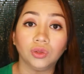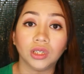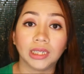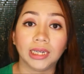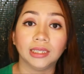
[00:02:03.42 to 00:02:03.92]
to
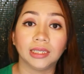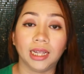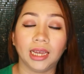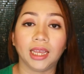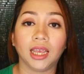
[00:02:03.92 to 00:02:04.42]
the sales
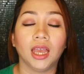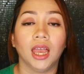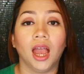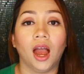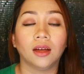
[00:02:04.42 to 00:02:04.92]
lady,
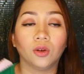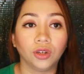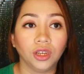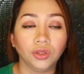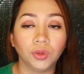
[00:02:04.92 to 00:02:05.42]

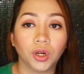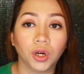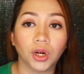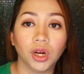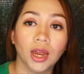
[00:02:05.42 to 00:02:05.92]
according to
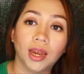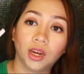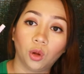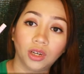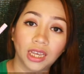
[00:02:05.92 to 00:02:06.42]
her,
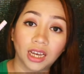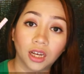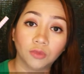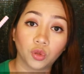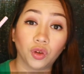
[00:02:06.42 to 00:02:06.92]
it only
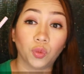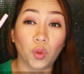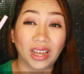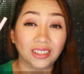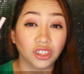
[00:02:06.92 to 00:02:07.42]
comes with
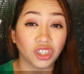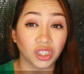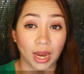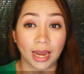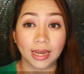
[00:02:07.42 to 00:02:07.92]
one
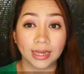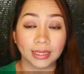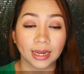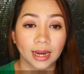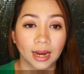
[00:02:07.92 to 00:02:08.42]
shade,
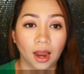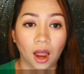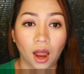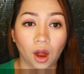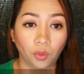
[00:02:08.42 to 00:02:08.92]

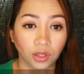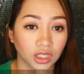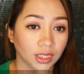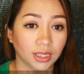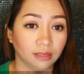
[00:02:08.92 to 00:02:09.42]

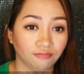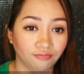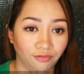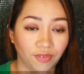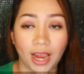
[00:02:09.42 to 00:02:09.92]
which is
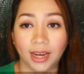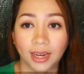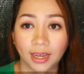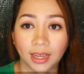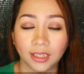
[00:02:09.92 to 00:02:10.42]
fine,
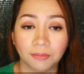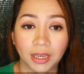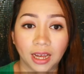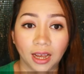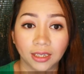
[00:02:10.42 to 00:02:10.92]
I guess,
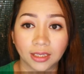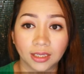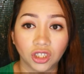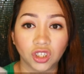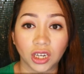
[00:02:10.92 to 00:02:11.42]
because
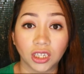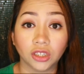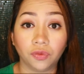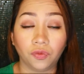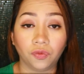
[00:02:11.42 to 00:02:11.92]
the shade
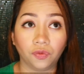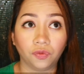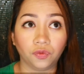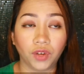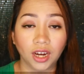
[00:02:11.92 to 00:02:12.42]
is
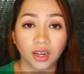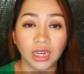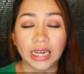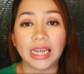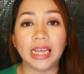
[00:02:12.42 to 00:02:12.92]

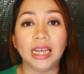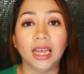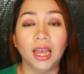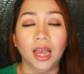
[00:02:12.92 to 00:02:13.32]
fairly